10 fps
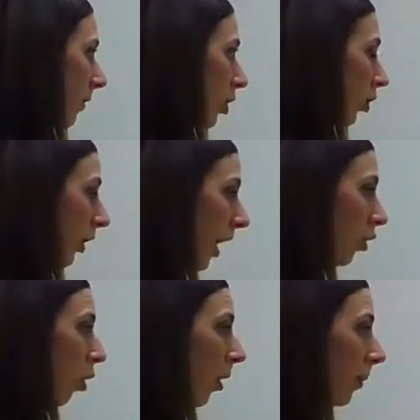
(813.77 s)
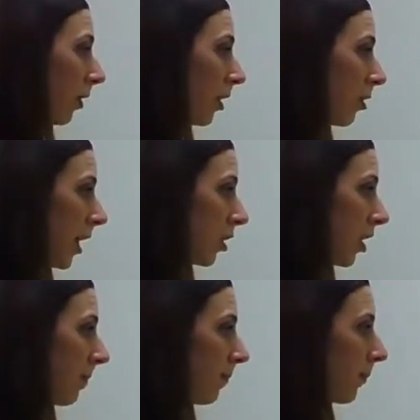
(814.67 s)
to create your orbital
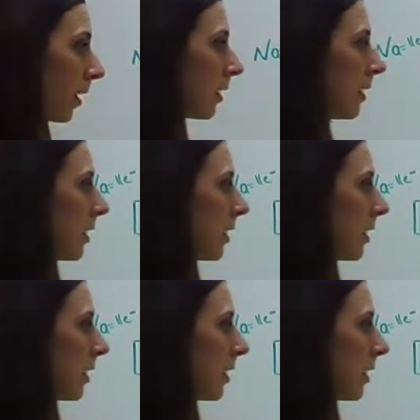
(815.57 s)
notation to